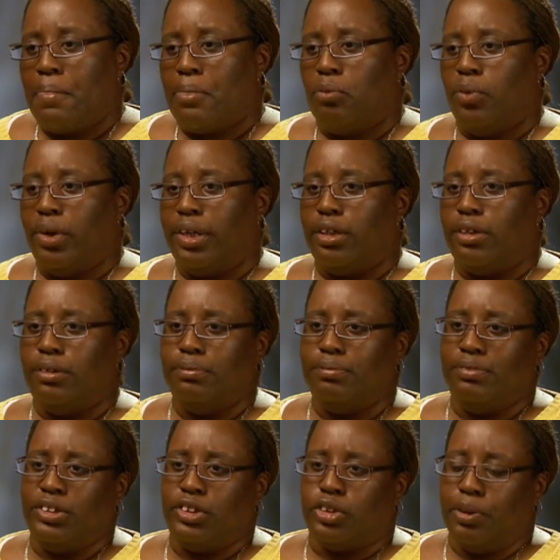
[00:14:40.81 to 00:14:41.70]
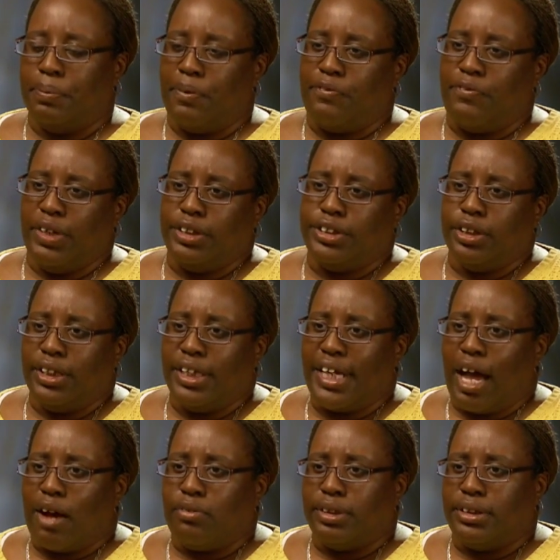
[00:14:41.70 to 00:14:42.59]
Well,
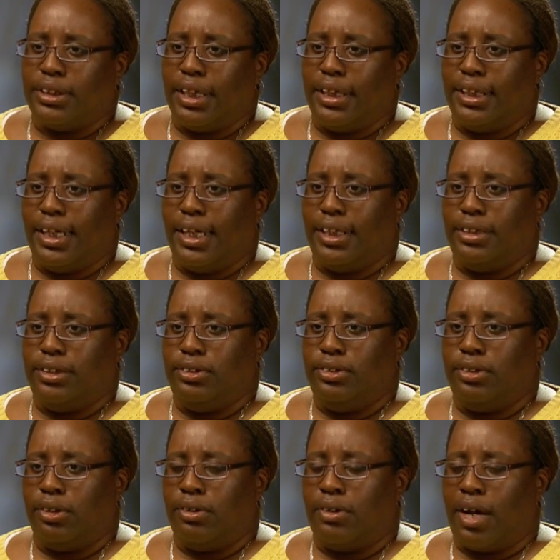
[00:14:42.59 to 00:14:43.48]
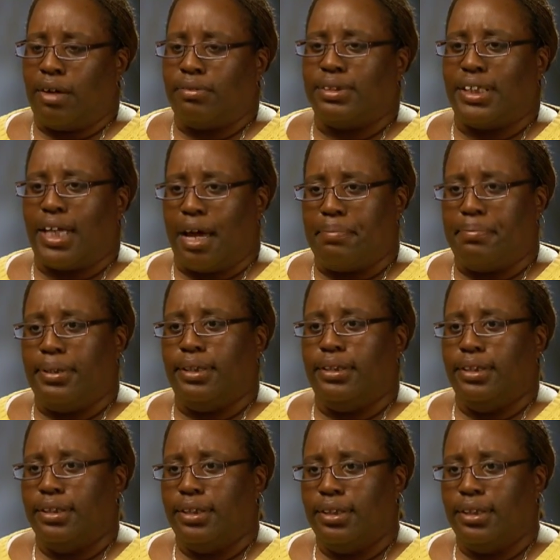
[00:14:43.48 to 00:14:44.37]
superficially, I would say that, you know, I was happy.